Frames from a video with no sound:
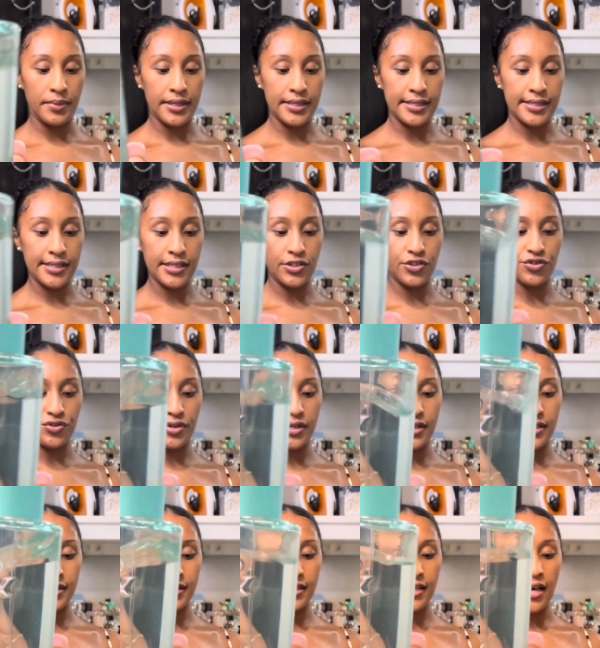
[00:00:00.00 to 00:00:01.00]
is
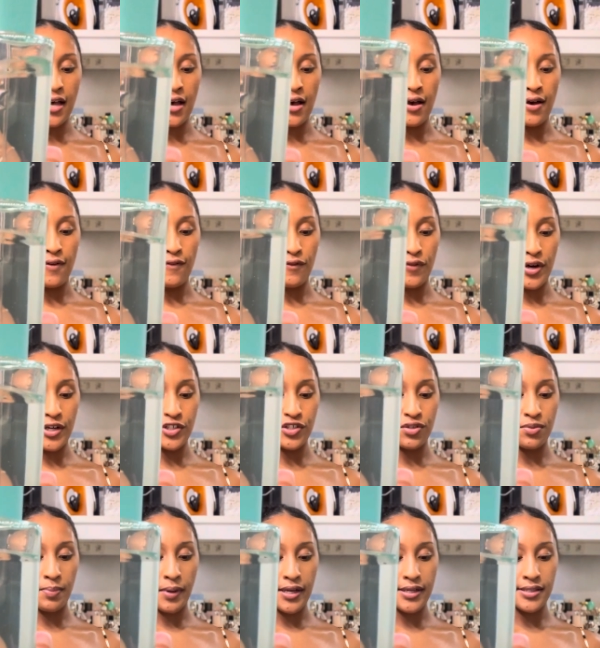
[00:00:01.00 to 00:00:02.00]
citrus, fresh,
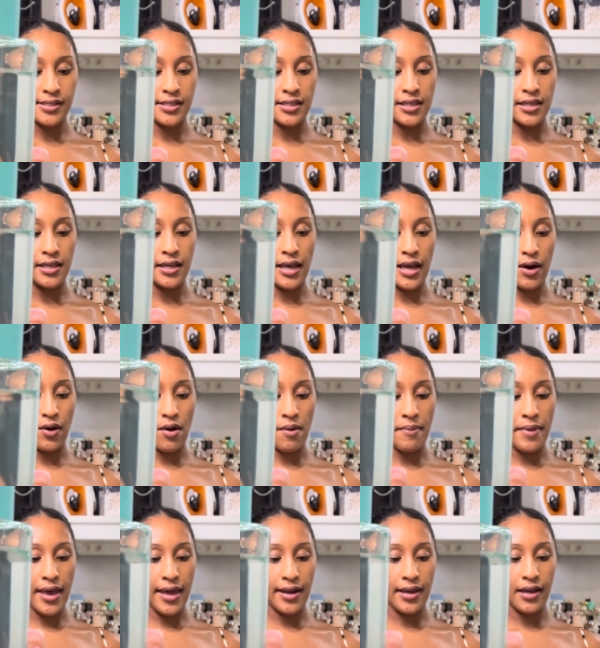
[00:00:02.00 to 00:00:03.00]
spicy,
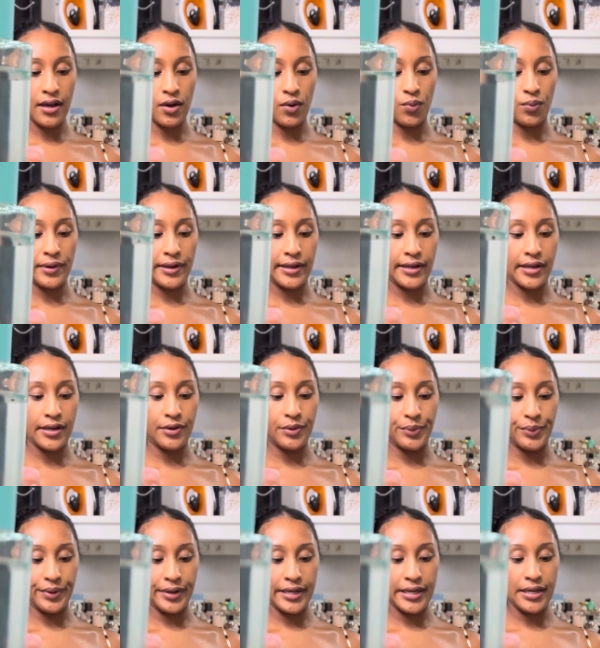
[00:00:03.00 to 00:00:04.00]
aromatic, witty,
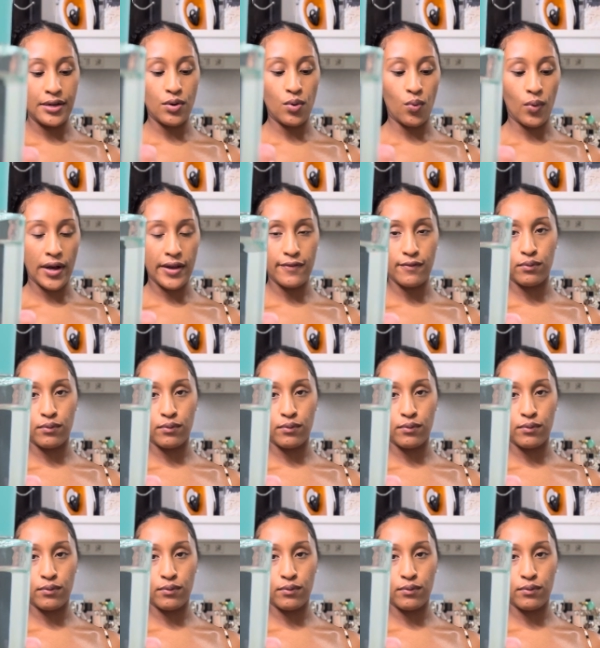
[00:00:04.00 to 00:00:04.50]
green, white,